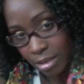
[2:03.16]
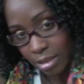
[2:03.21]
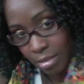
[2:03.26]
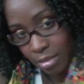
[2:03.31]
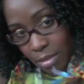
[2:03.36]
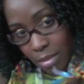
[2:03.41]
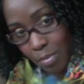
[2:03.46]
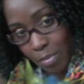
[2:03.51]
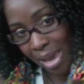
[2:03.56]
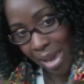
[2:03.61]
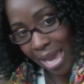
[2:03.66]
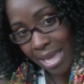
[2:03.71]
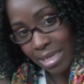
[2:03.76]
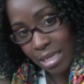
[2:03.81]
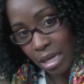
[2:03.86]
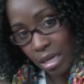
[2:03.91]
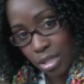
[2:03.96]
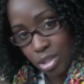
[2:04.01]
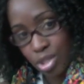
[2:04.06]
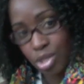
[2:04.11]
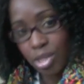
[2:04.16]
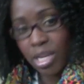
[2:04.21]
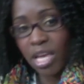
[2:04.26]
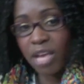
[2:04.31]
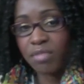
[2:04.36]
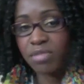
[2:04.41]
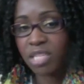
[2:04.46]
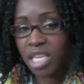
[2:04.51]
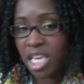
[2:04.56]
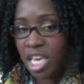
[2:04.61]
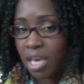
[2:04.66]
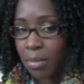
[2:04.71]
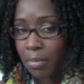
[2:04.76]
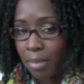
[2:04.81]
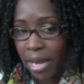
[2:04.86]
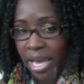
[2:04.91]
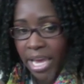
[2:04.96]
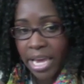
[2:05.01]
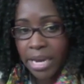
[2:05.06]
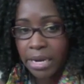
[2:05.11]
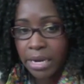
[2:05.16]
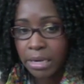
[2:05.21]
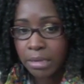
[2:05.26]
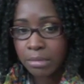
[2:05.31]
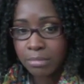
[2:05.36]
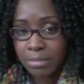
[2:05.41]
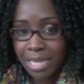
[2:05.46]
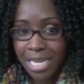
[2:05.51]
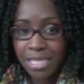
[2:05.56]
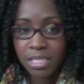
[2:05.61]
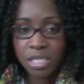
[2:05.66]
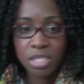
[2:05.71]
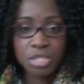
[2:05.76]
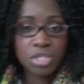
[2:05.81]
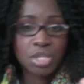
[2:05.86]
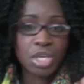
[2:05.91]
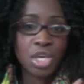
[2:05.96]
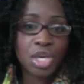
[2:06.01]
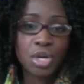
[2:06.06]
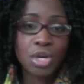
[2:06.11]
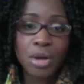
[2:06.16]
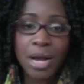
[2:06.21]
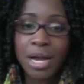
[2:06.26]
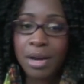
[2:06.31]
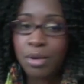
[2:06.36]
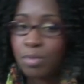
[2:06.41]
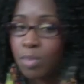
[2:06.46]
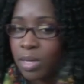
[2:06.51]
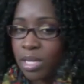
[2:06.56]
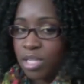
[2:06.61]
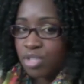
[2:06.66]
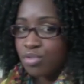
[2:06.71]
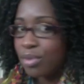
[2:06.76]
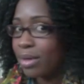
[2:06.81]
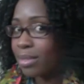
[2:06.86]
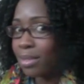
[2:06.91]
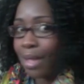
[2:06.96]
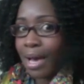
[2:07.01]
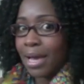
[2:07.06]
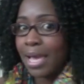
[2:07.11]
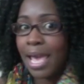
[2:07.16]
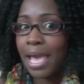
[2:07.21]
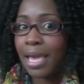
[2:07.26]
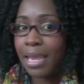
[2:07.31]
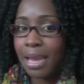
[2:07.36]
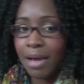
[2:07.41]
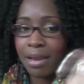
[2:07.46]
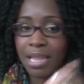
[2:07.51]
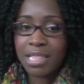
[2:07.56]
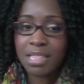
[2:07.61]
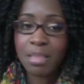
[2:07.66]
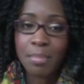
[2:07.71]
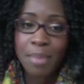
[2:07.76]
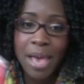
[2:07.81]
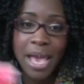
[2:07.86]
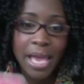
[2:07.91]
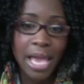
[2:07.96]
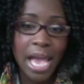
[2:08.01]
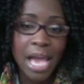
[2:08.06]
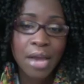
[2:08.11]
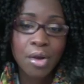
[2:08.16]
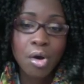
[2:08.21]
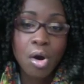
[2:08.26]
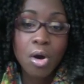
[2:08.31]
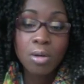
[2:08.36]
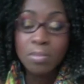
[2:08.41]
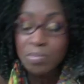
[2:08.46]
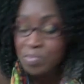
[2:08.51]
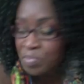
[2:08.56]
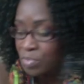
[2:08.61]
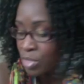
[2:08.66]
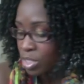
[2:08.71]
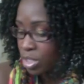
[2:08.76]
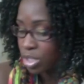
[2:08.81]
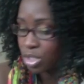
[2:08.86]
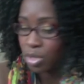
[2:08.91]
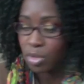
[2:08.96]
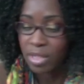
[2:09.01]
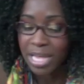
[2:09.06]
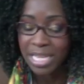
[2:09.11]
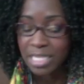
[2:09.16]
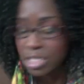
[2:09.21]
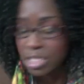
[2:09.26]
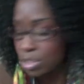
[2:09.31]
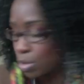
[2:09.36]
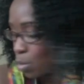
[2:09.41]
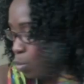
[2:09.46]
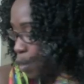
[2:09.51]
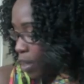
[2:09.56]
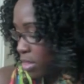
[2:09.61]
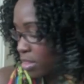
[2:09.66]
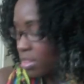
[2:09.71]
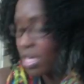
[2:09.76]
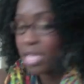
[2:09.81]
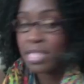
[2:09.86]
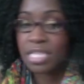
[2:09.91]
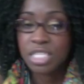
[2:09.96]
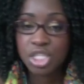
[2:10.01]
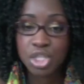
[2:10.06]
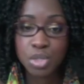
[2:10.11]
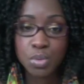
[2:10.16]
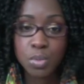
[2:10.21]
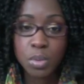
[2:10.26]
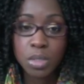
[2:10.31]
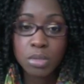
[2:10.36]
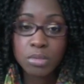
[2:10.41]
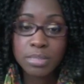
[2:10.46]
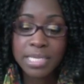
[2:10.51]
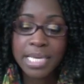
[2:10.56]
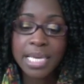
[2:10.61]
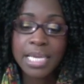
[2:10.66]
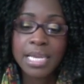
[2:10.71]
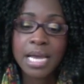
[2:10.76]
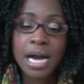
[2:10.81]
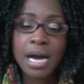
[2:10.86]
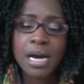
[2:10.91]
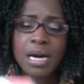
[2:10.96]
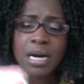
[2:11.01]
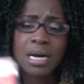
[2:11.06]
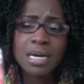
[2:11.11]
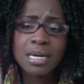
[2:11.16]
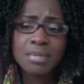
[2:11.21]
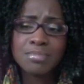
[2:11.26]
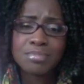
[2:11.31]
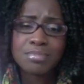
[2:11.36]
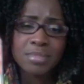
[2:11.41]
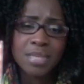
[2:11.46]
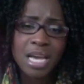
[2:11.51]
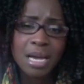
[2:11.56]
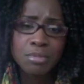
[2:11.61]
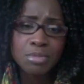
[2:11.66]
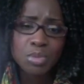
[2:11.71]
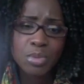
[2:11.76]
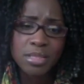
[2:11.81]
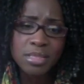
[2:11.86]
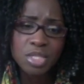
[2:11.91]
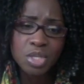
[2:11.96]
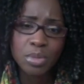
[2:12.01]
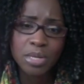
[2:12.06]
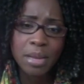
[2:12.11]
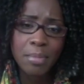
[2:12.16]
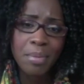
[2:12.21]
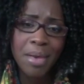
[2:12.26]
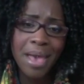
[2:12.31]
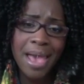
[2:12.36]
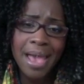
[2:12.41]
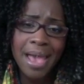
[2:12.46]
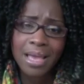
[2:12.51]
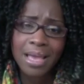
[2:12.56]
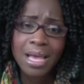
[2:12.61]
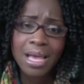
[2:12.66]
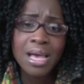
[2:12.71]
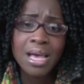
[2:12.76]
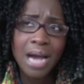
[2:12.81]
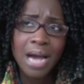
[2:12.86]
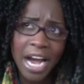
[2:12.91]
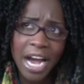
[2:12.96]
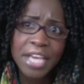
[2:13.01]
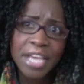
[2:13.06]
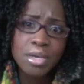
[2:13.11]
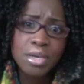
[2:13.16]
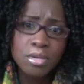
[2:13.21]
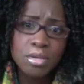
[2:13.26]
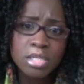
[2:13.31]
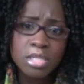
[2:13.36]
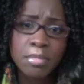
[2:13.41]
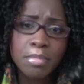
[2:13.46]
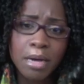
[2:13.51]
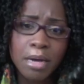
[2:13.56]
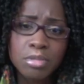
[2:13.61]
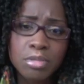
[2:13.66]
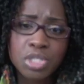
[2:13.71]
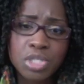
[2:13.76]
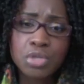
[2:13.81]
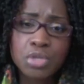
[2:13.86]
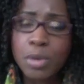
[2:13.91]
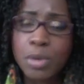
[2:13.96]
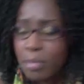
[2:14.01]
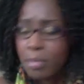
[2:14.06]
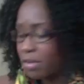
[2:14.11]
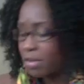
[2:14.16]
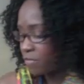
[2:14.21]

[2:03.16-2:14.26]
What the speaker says: the band underneath, to keep my hair nice and secure. I don't want a dreadlock hanging out at the back at all. So that's one thing that you will need. Comes with 2 in a pack. I used about 2 in my